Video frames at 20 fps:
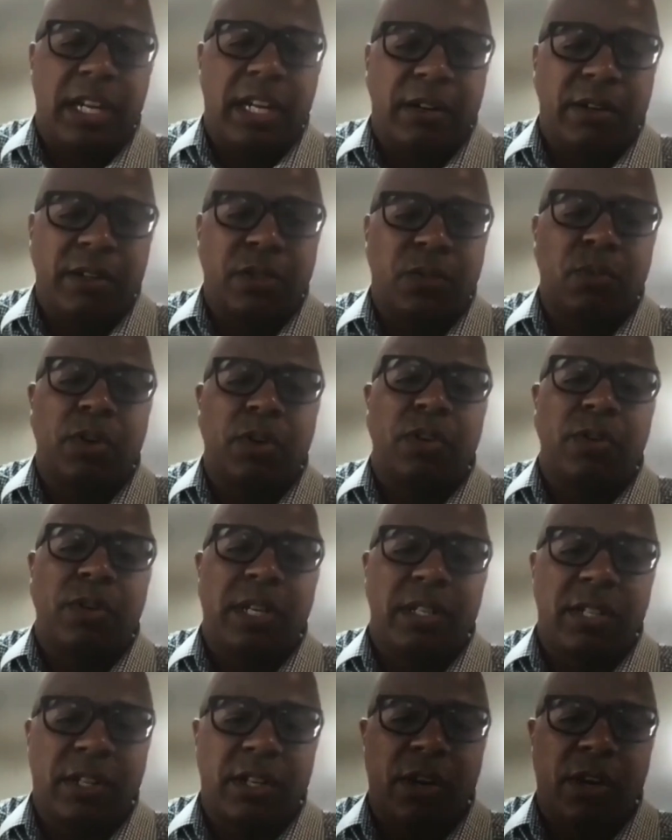Here's where you
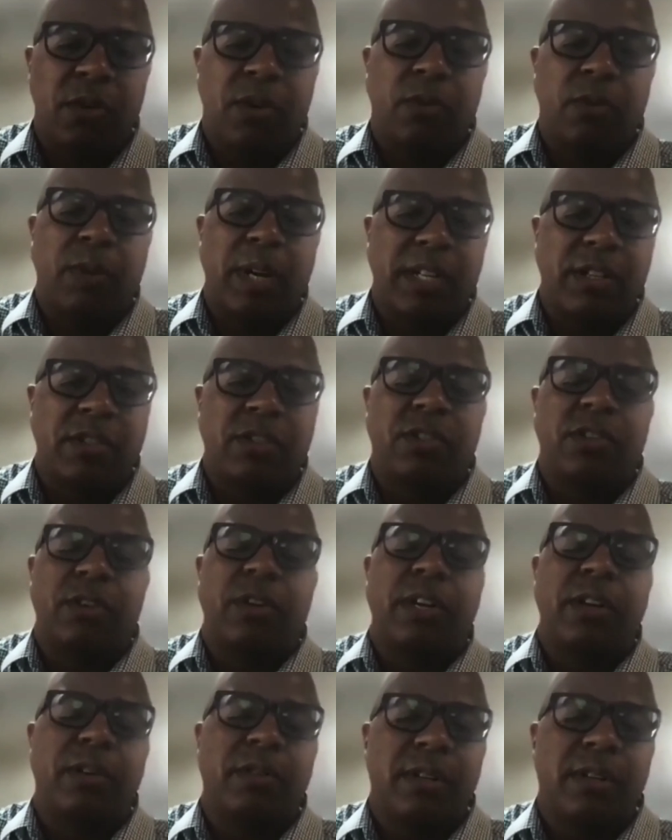need to go to
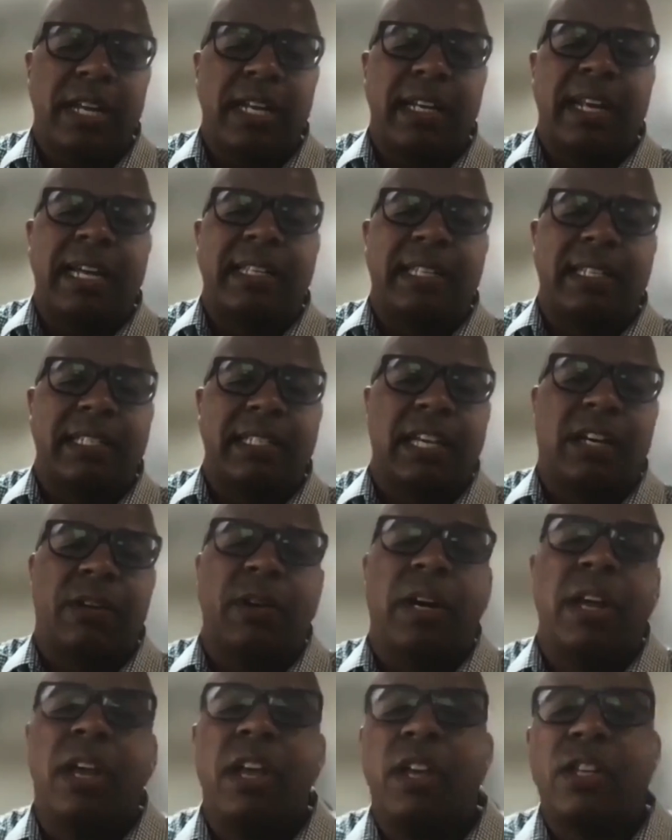register. Here are the deadlines, et
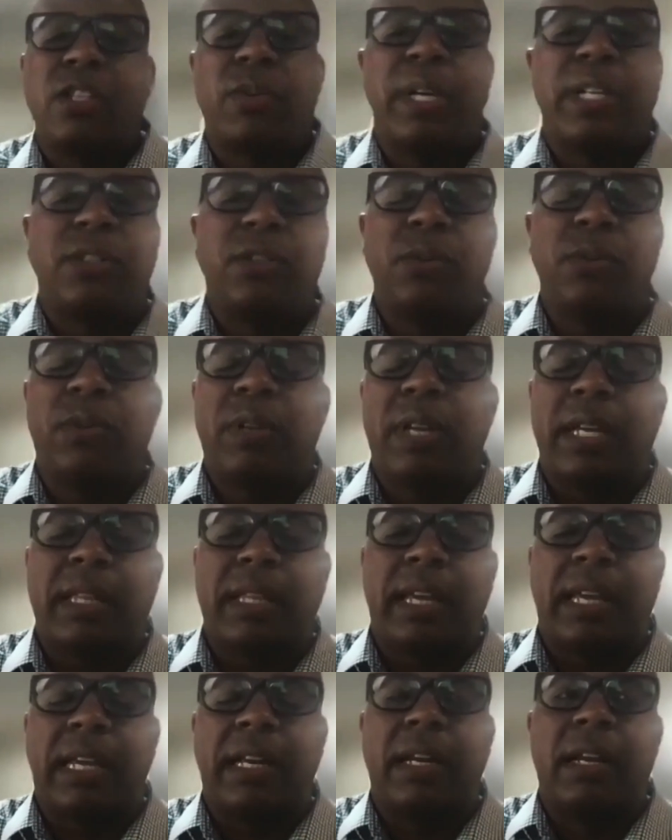cetera. So I do think
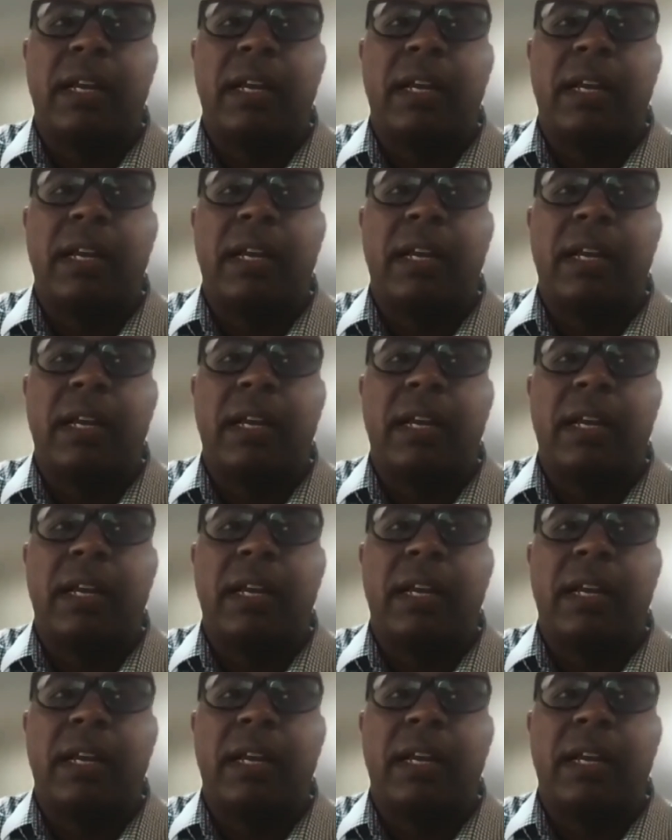that